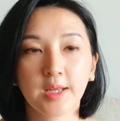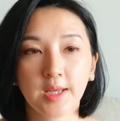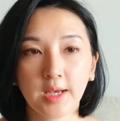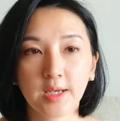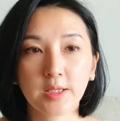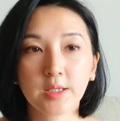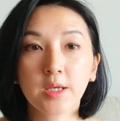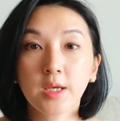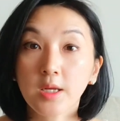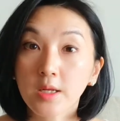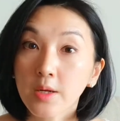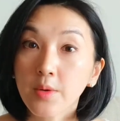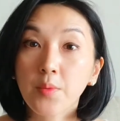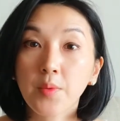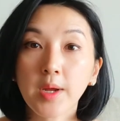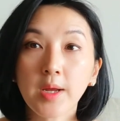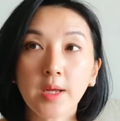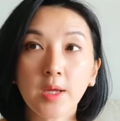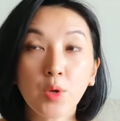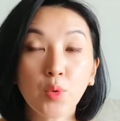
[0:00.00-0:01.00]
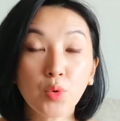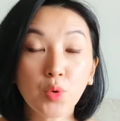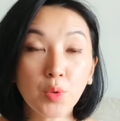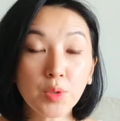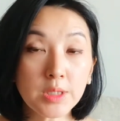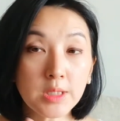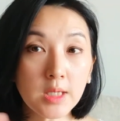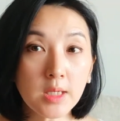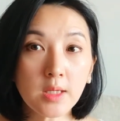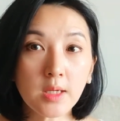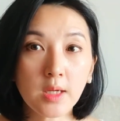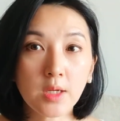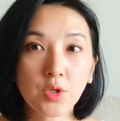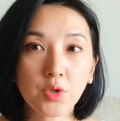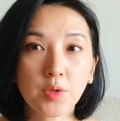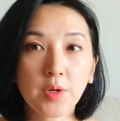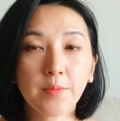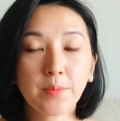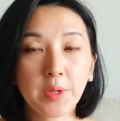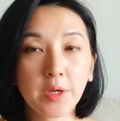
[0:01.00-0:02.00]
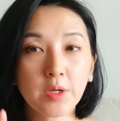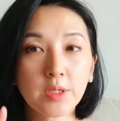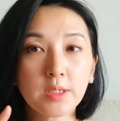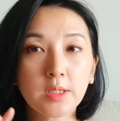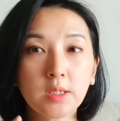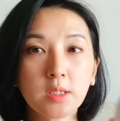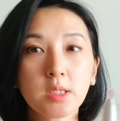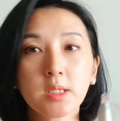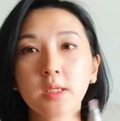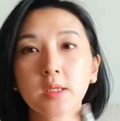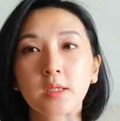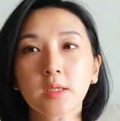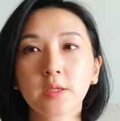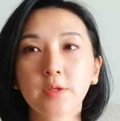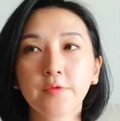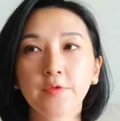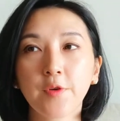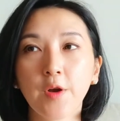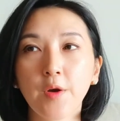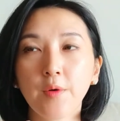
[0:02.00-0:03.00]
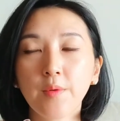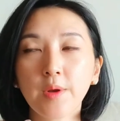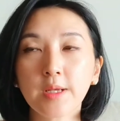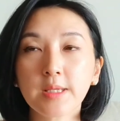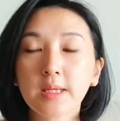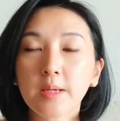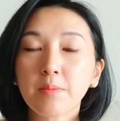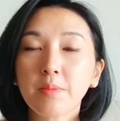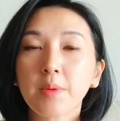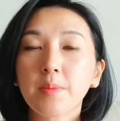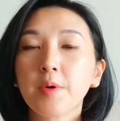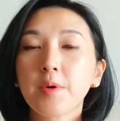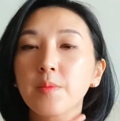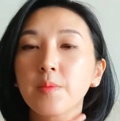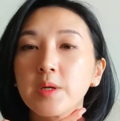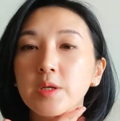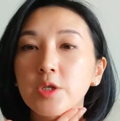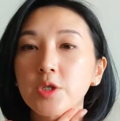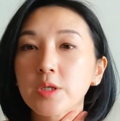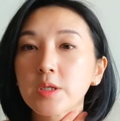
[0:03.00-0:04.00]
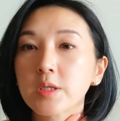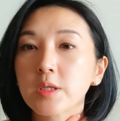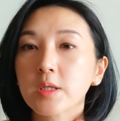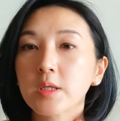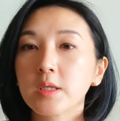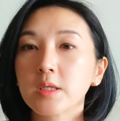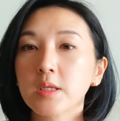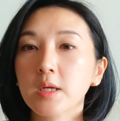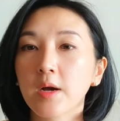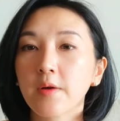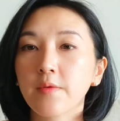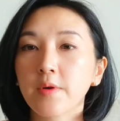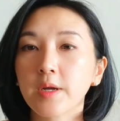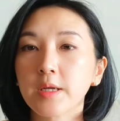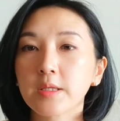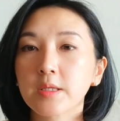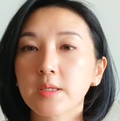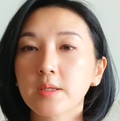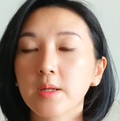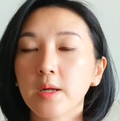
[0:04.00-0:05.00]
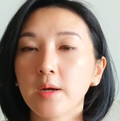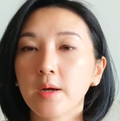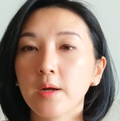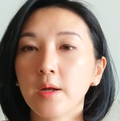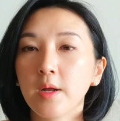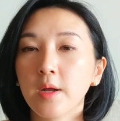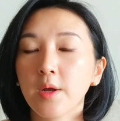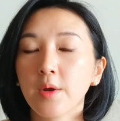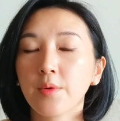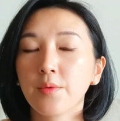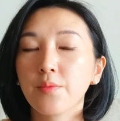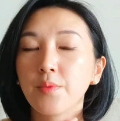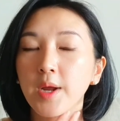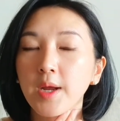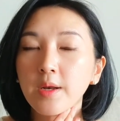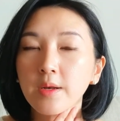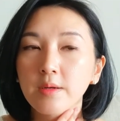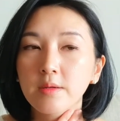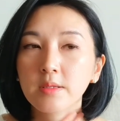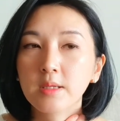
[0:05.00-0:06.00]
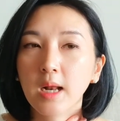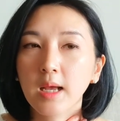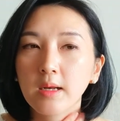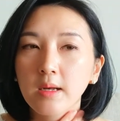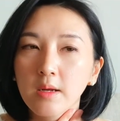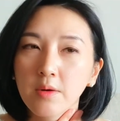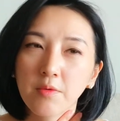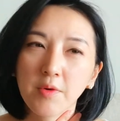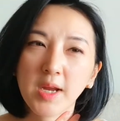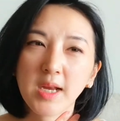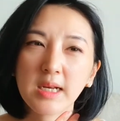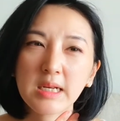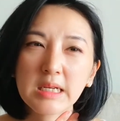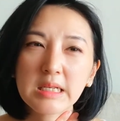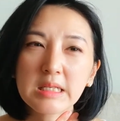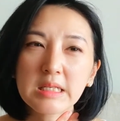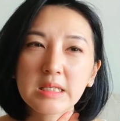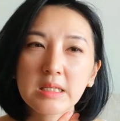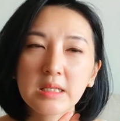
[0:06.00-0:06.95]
Yes, in a way you don't see the injury because this is very. Some people we just discover is the slightly redness.